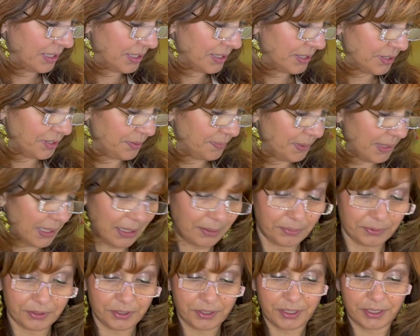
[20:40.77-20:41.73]
to be
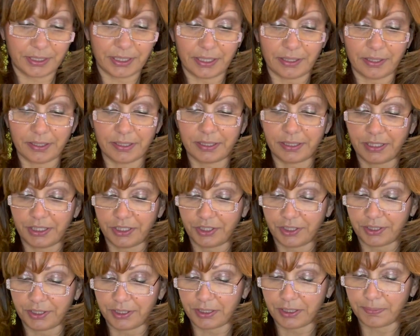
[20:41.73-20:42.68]
able to see the
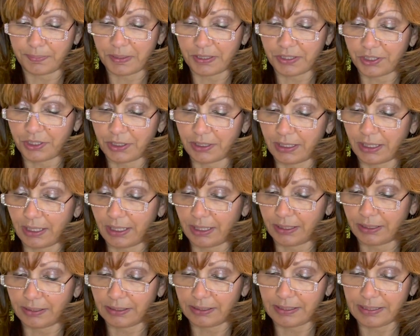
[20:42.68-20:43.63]
stitches, especially
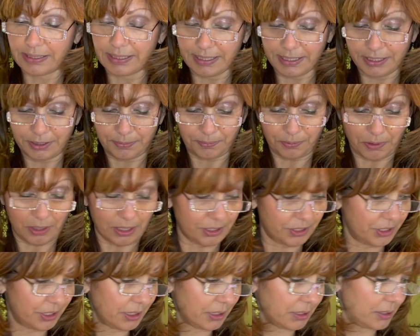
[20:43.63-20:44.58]
on these
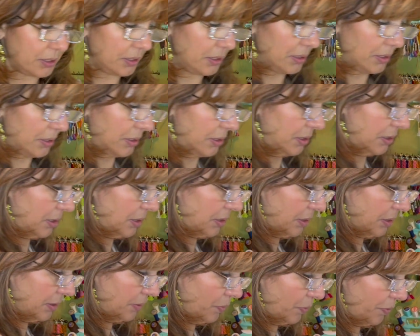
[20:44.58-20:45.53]
projects
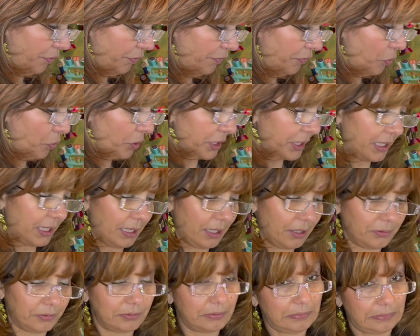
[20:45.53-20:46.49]
with 40
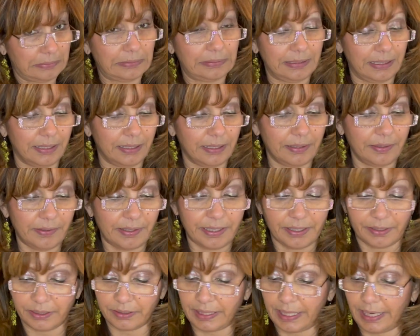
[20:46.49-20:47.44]
count,
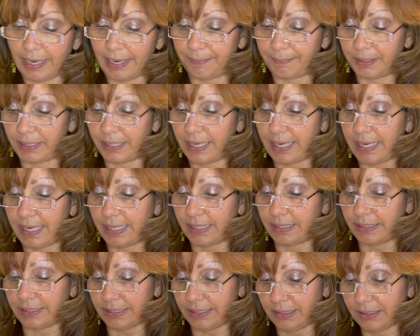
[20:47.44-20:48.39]
it came in
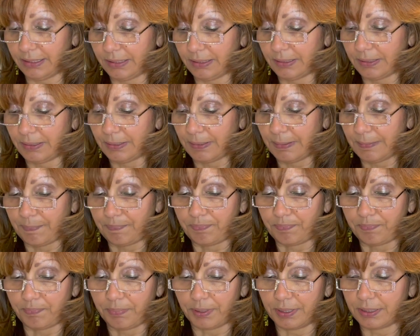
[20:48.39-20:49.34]
handy.
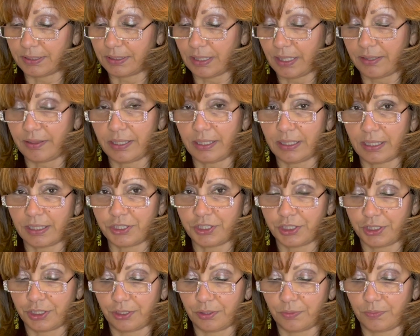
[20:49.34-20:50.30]
But I think I
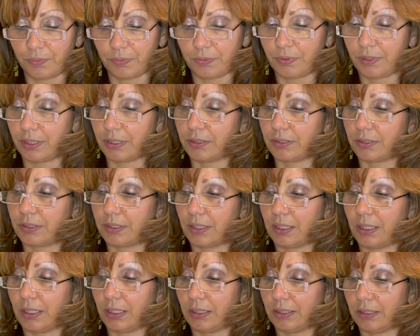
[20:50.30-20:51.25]
shared that
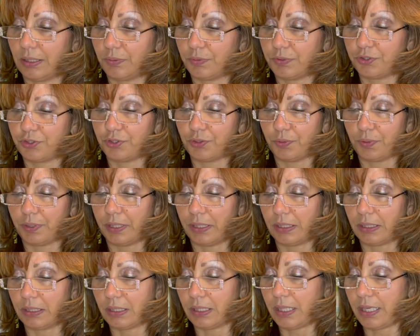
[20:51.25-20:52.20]
I was
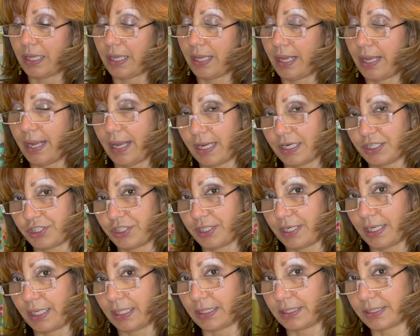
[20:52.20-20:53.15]
doing
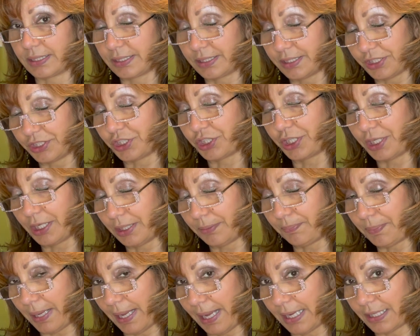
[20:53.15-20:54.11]
hashtag Stitch Kit
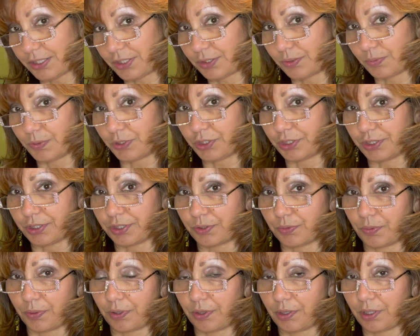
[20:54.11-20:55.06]
Pass, which is
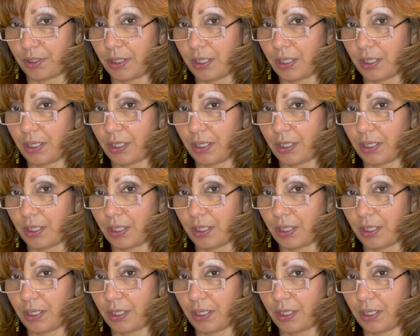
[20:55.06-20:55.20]
with